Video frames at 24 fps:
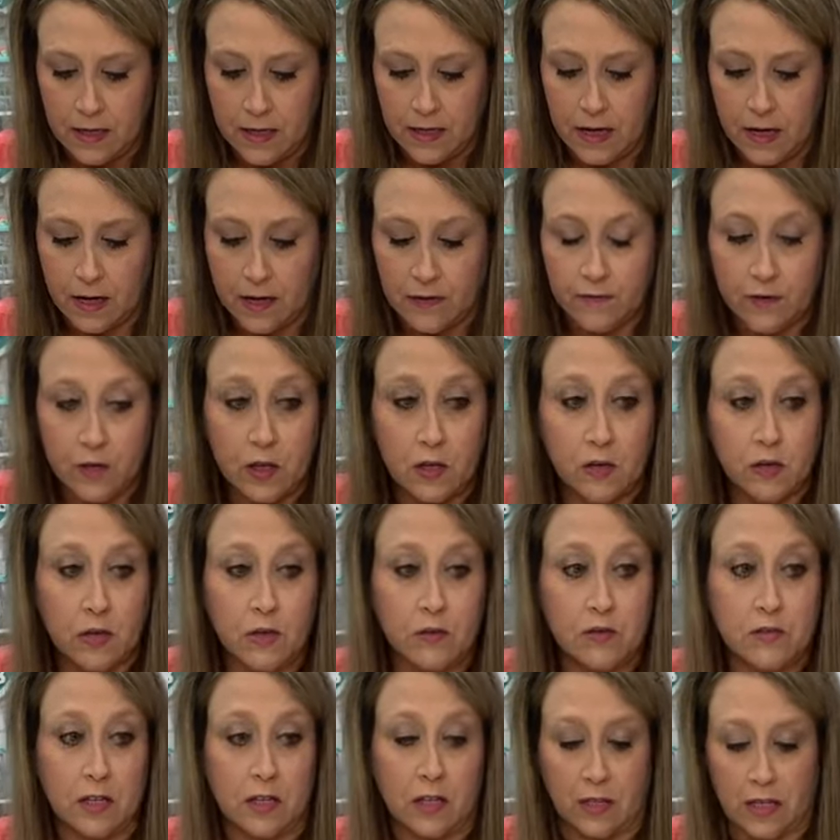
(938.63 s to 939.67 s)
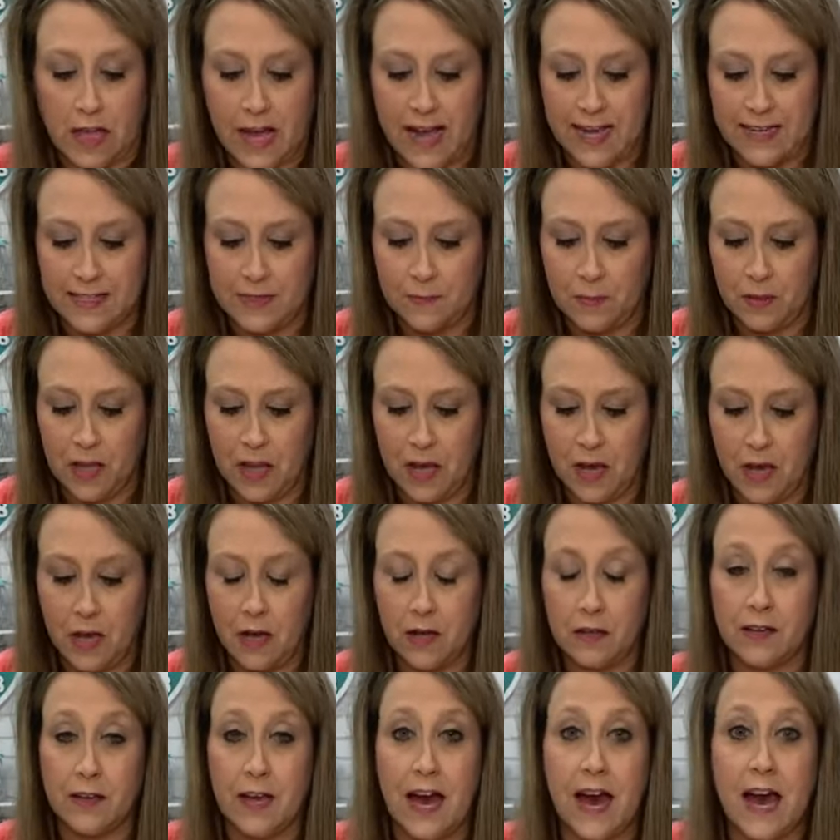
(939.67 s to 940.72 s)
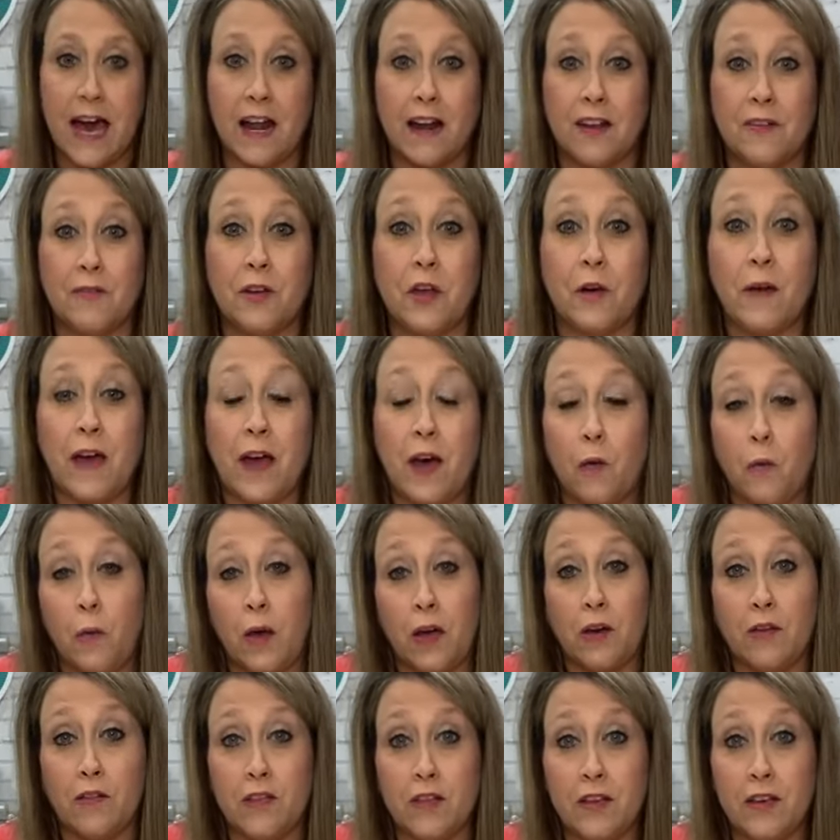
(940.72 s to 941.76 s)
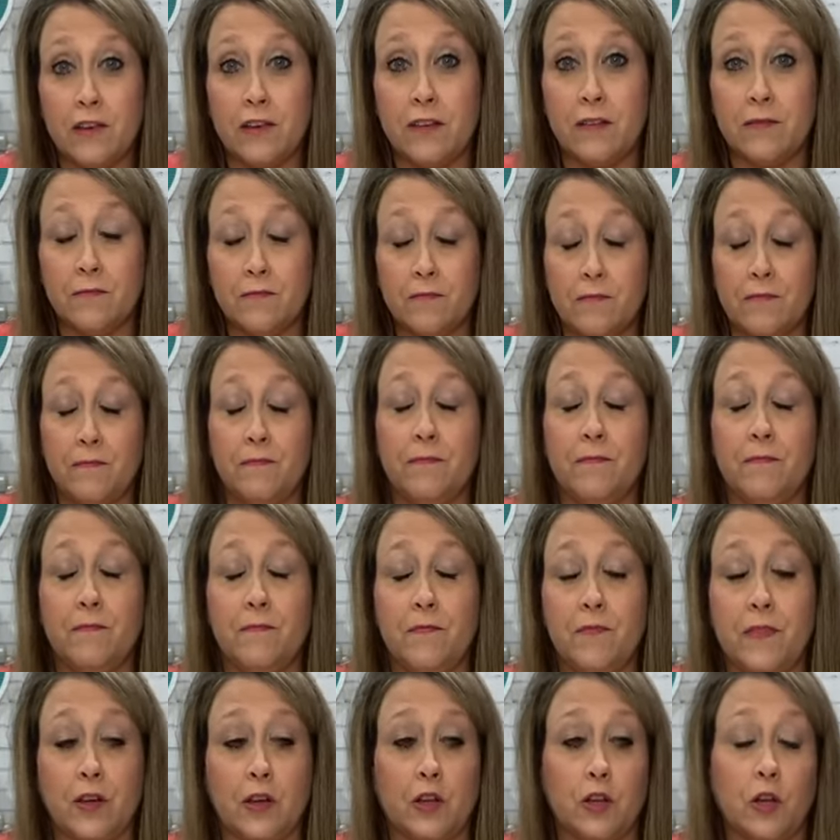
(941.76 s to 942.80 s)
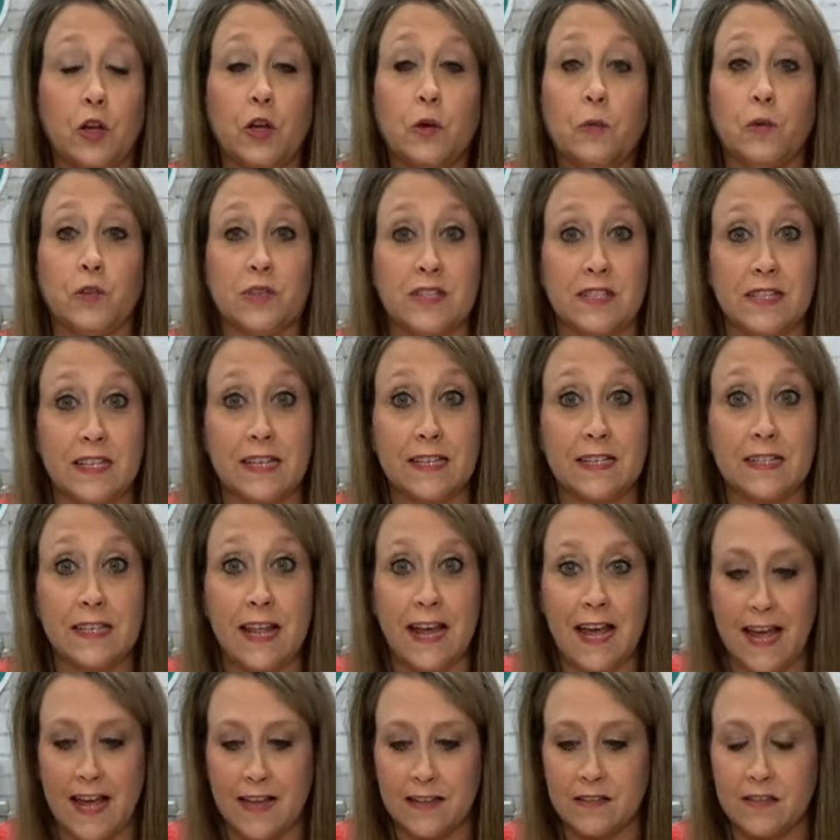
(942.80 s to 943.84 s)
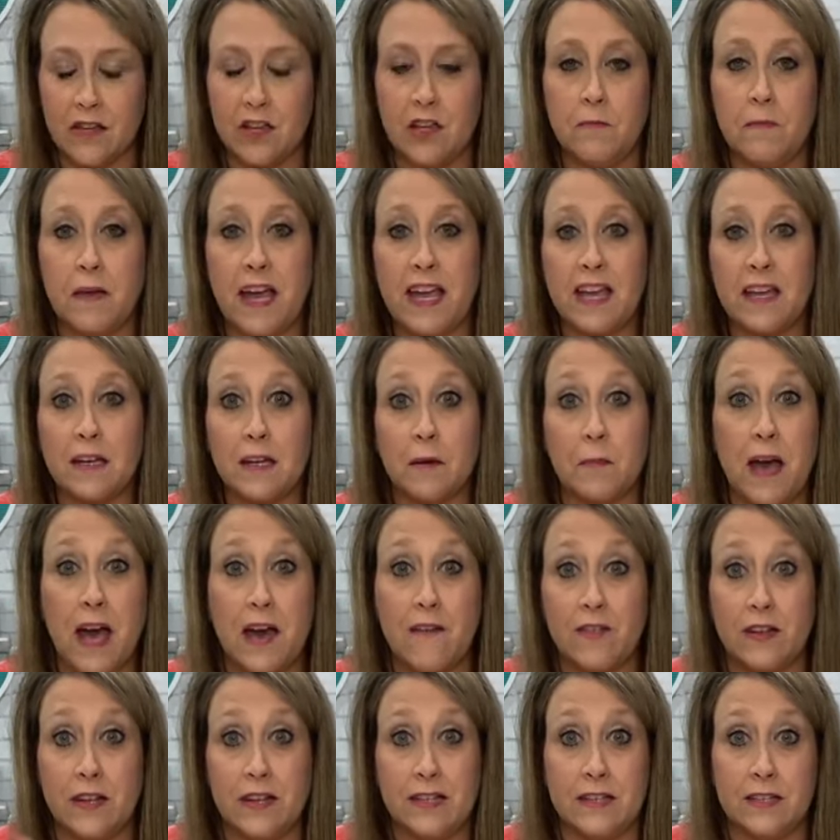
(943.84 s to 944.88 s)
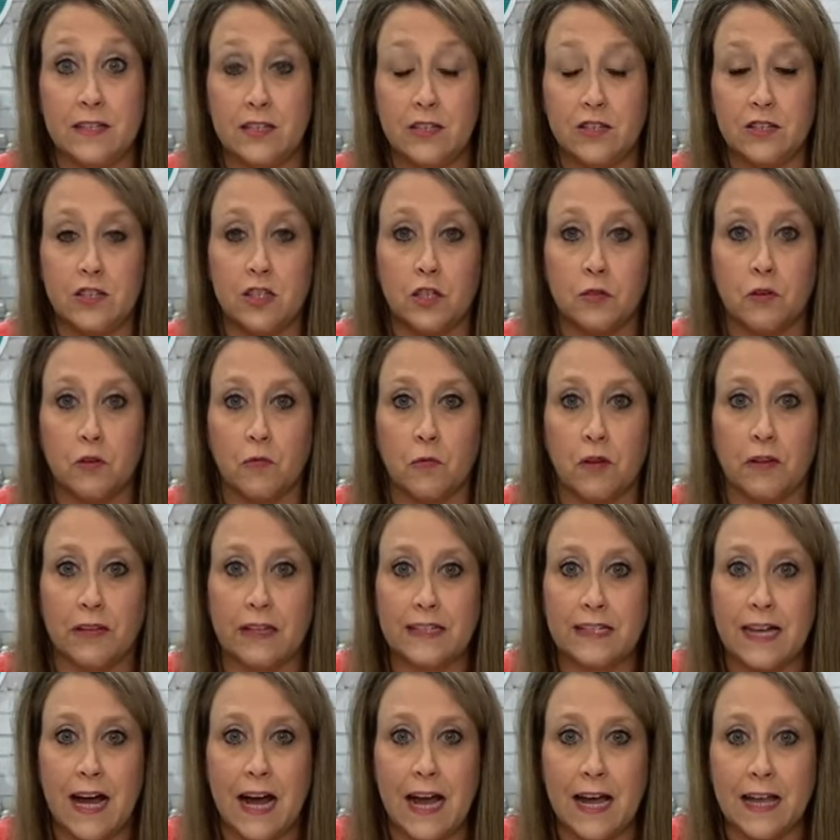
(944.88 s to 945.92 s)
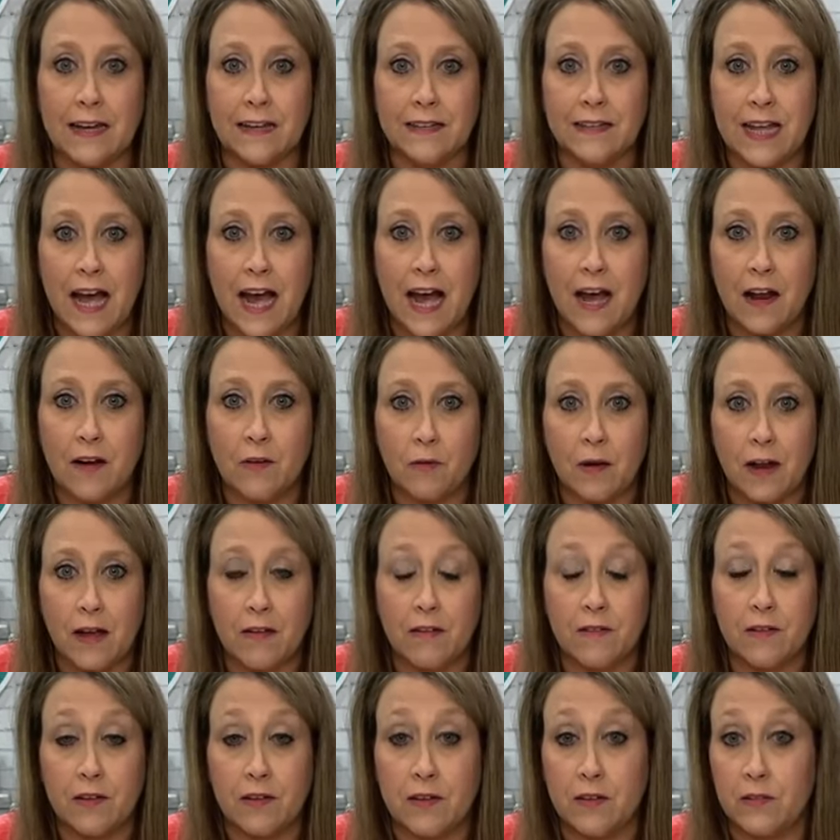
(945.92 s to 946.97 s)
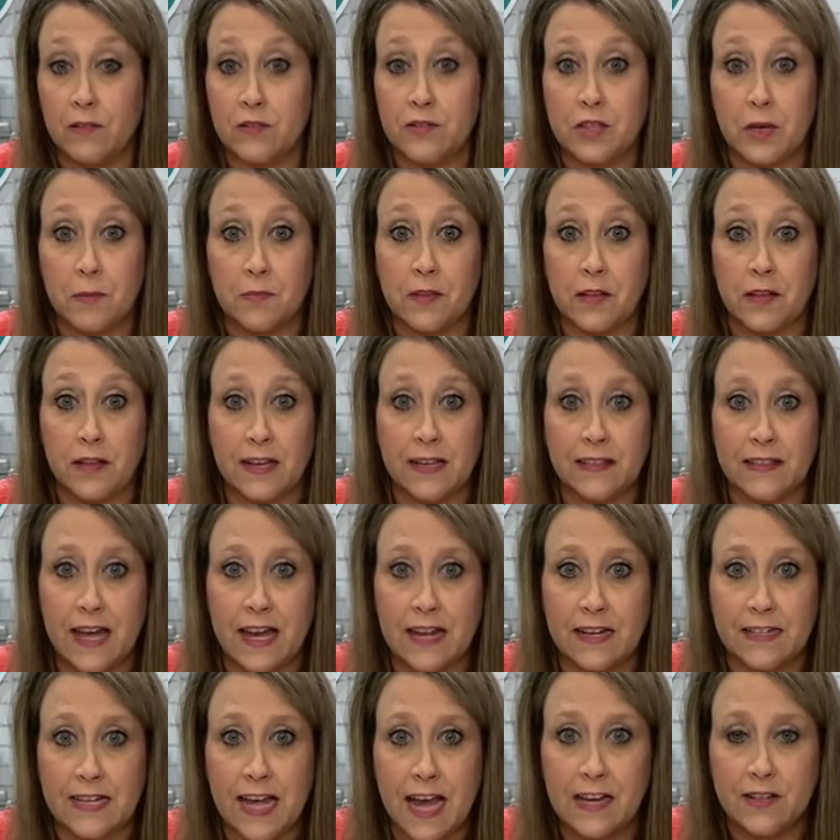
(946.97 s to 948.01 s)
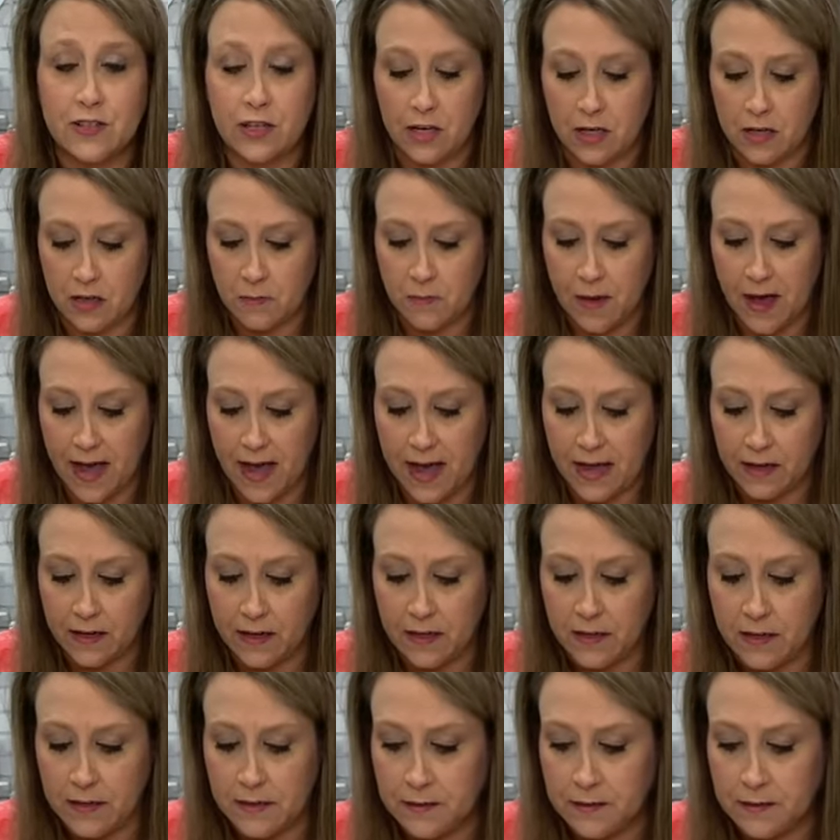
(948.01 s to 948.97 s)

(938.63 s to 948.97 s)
Now, if you use the glass block, I don't know how well the the glue will stick to that. So you may end up having to just do it really tight and tie it around it or something like that, attach it in the back.